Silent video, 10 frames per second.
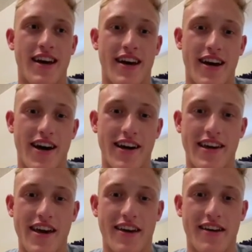I
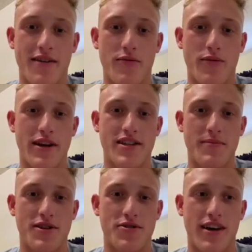can't wait
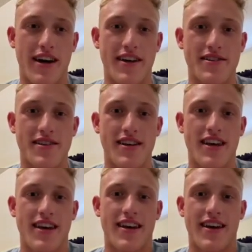to meet you guys.
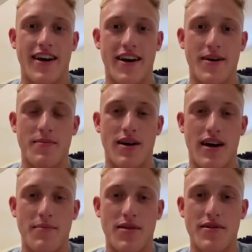I'm
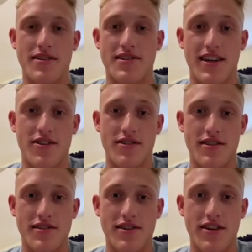going to be a senior
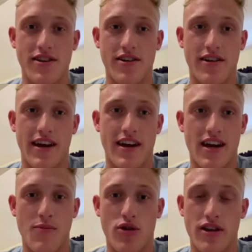this year,
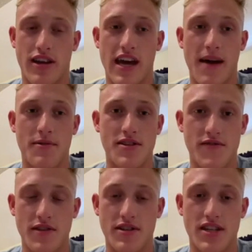and I'm one of the captains
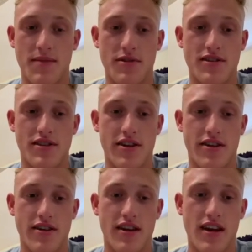for the team this
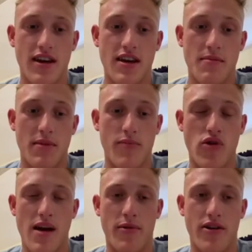year. My
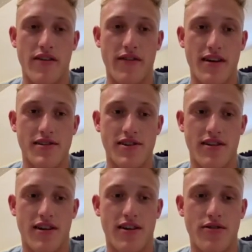primary events
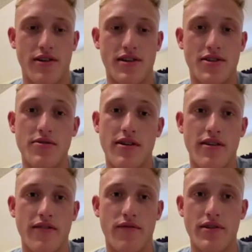are the 100 and
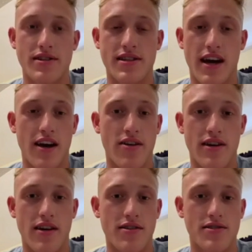200 freestyle,
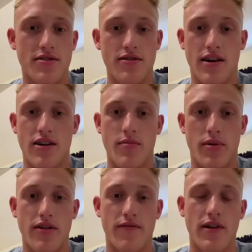and I also do the 100
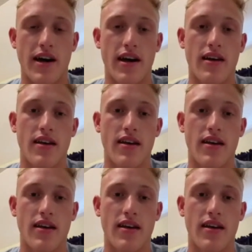butterfly.